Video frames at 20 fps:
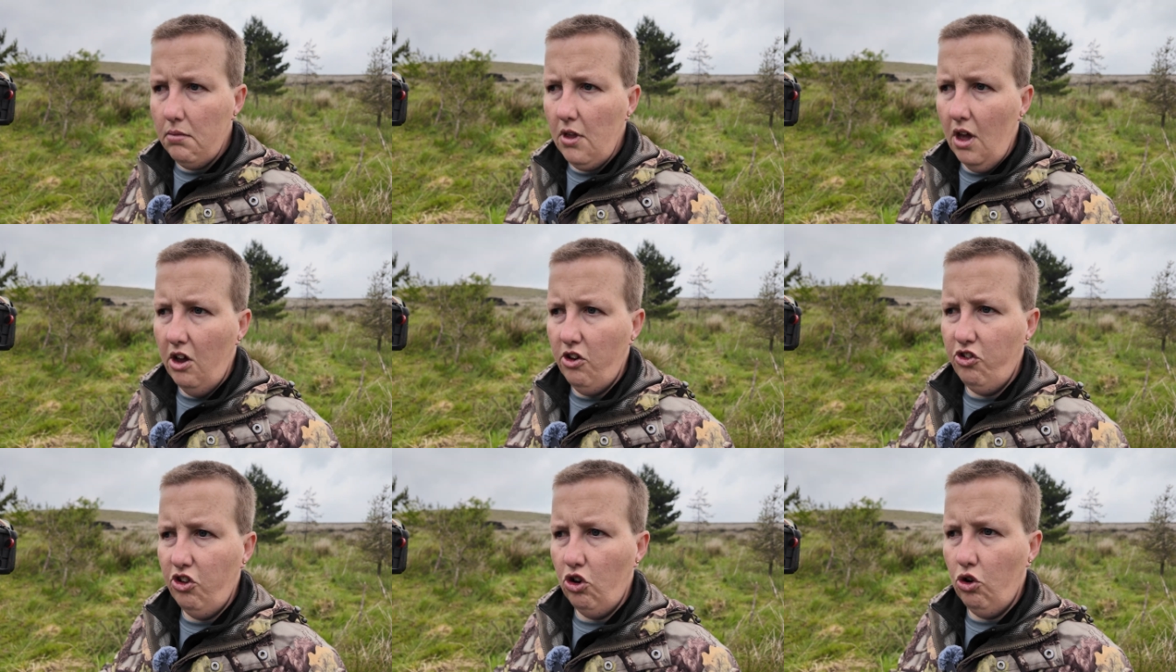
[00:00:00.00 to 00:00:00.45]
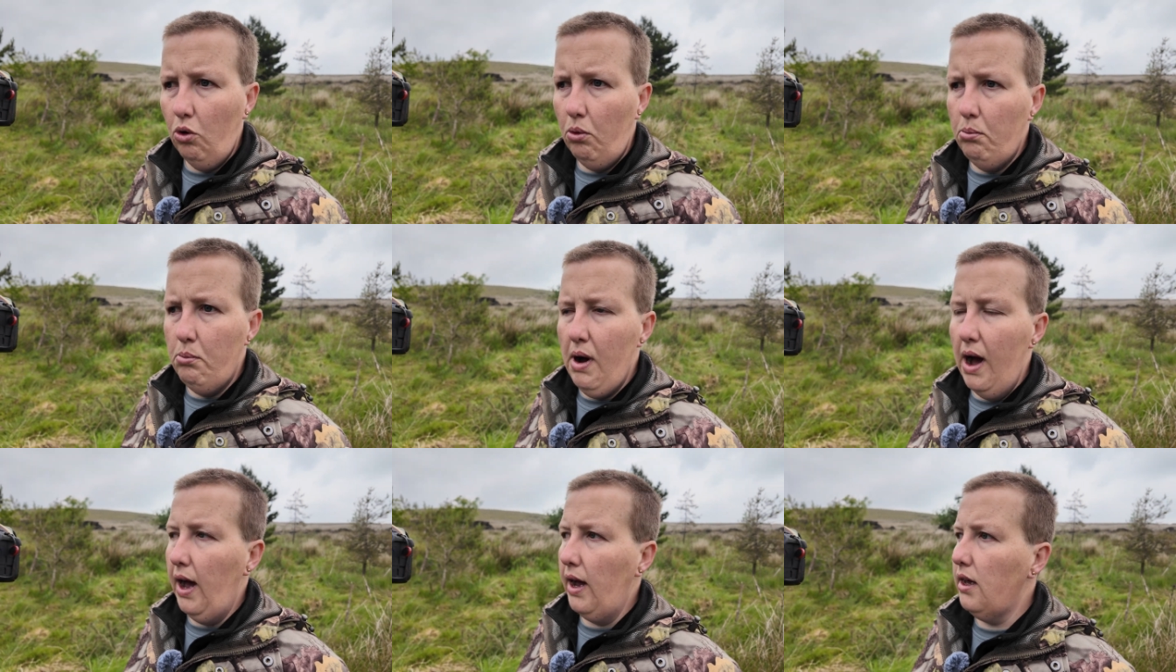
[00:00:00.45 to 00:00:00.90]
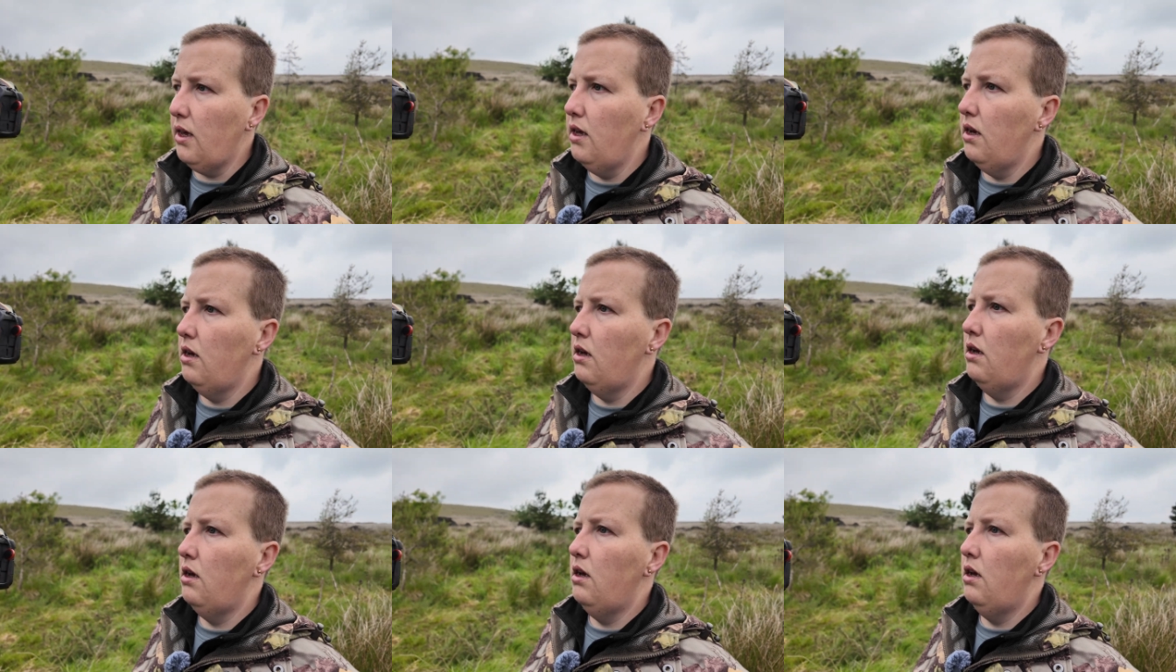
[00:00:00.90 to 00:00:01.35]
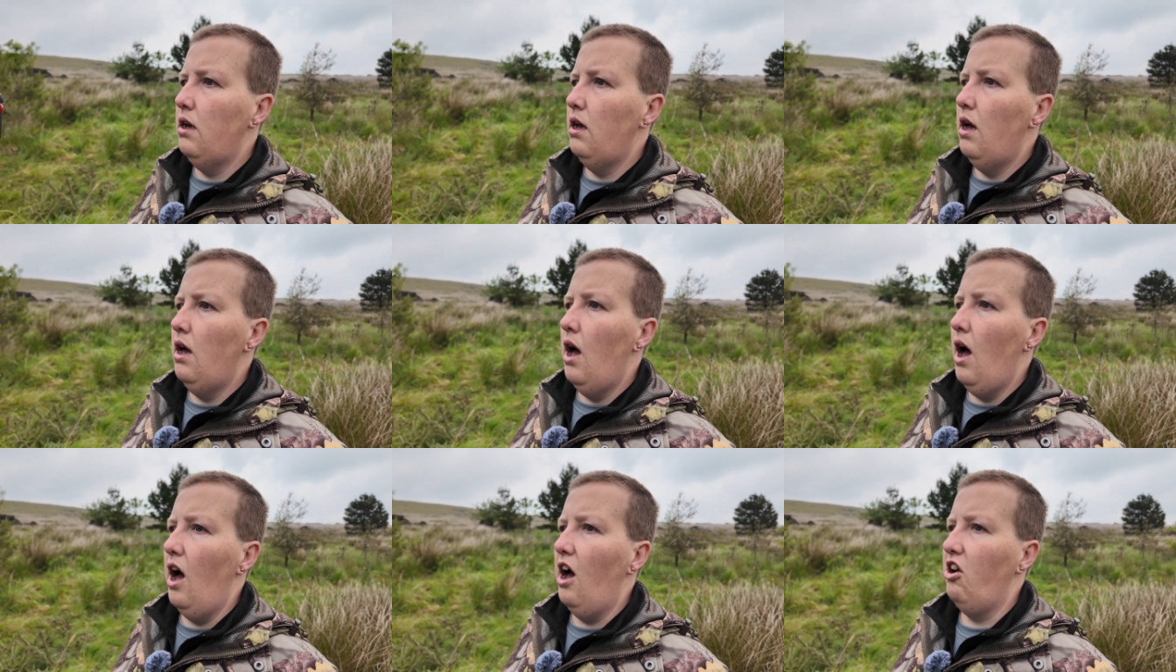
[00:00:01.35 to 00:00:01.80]
and she come back
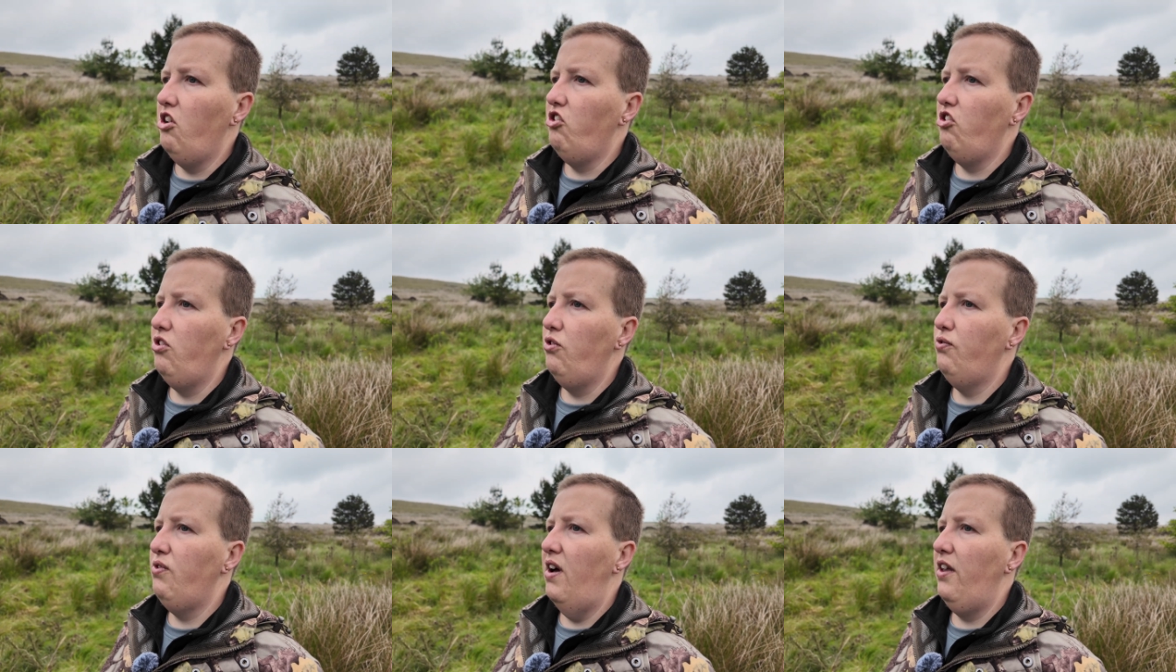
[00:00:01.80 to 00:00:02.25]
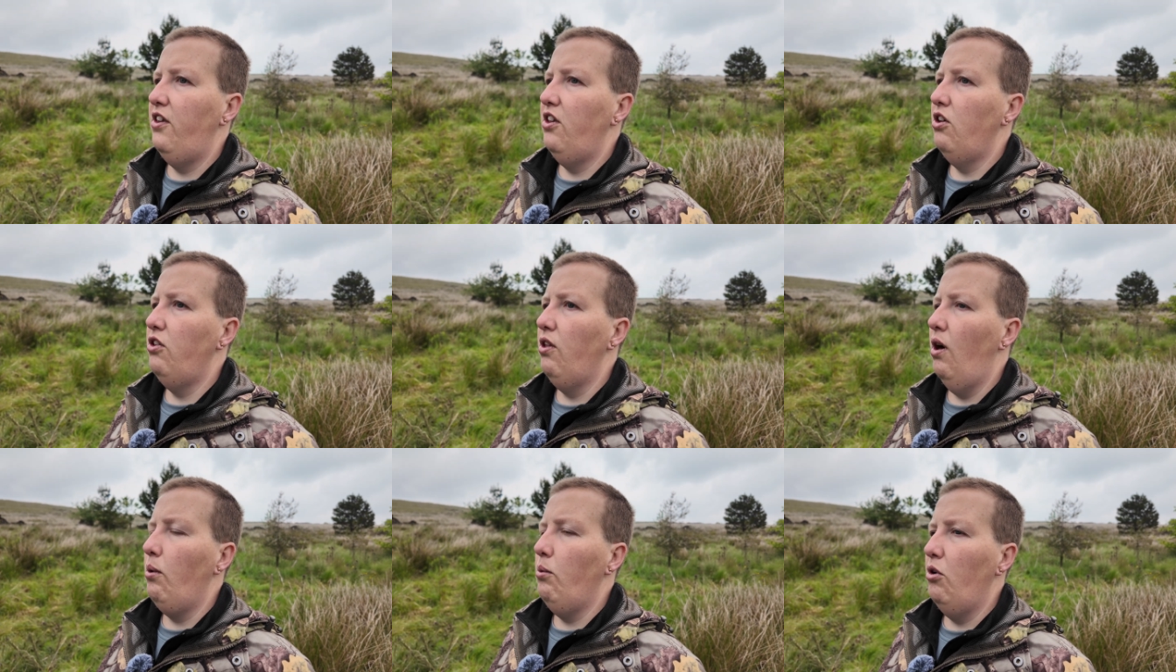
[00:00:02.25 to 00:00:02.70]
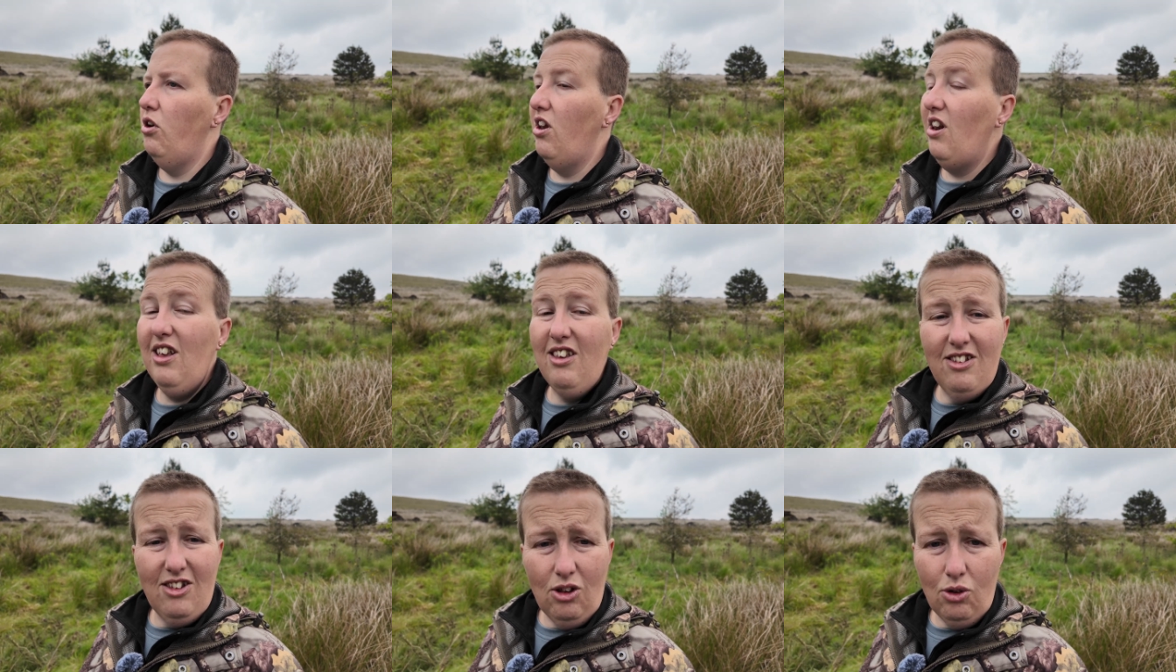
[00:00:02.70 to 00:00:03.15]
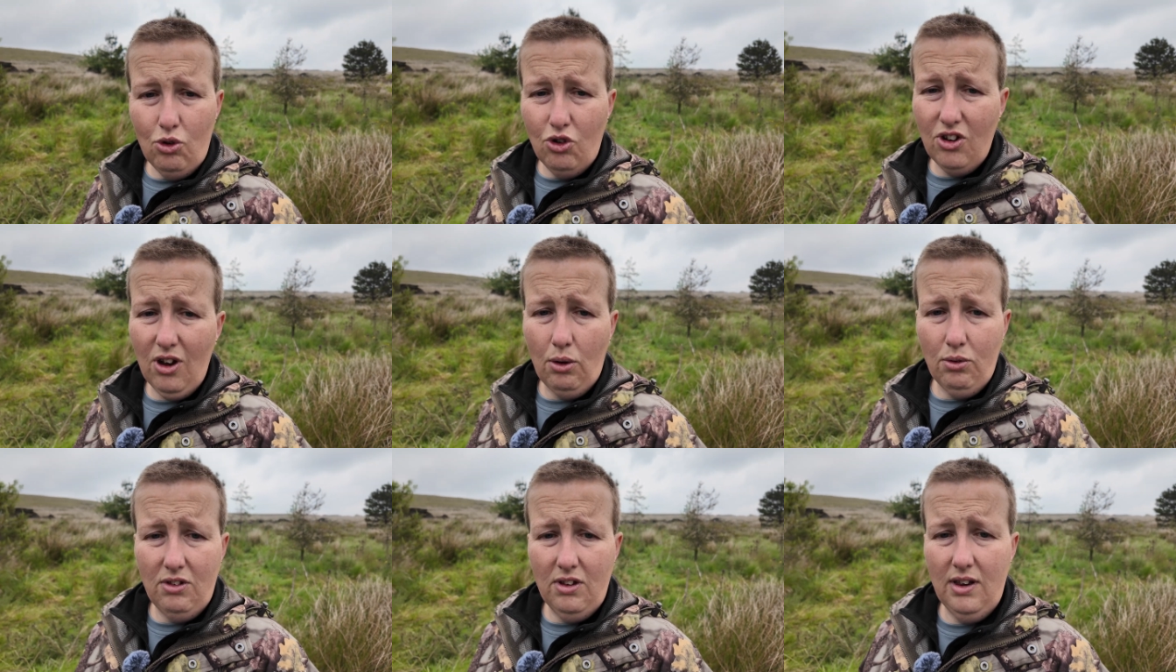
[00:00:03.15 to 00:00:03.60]
and she fed that one, and it's still
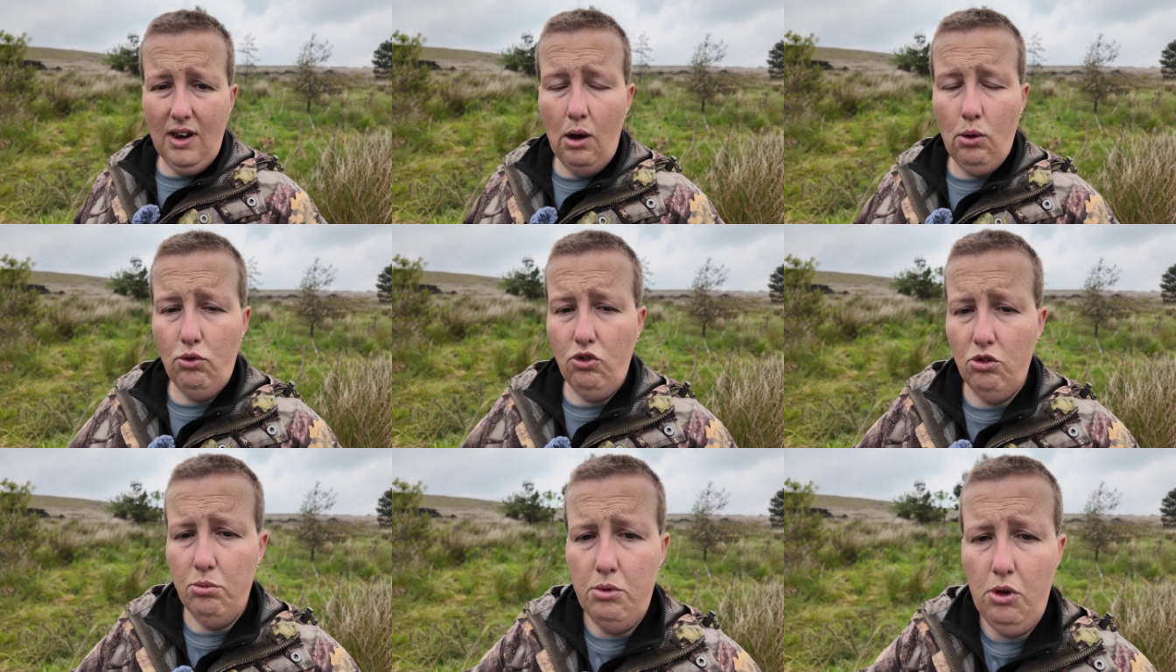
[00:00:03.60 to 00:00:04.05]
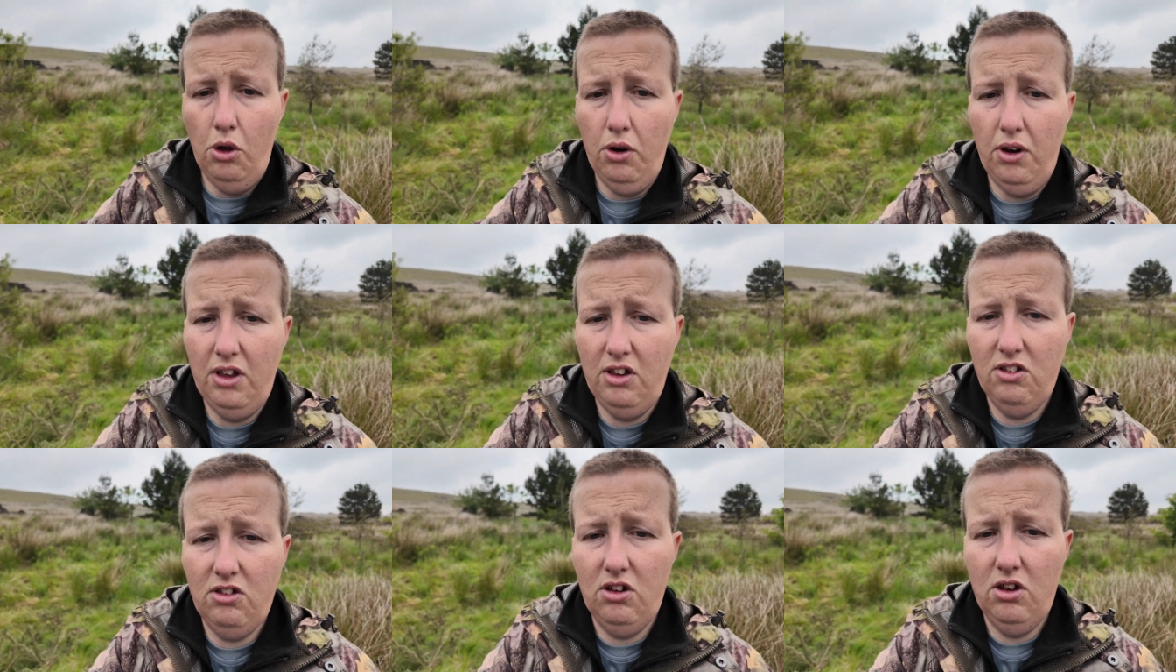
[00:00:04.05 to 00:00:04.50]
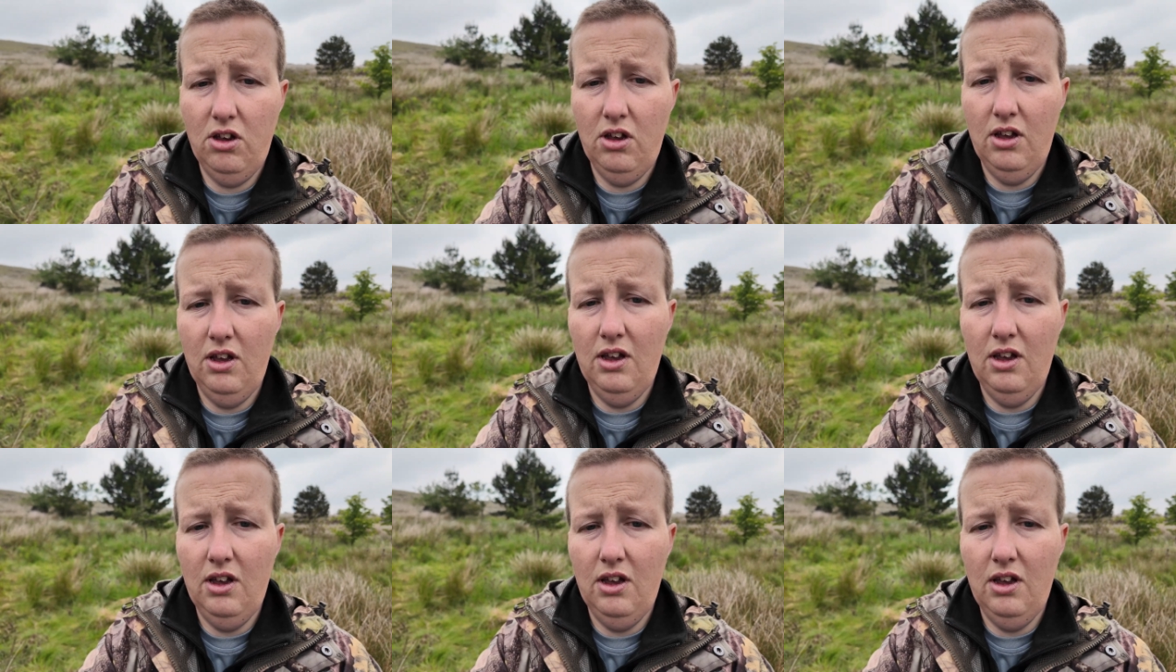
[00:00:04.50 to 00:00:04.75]
shouting now, to be honest.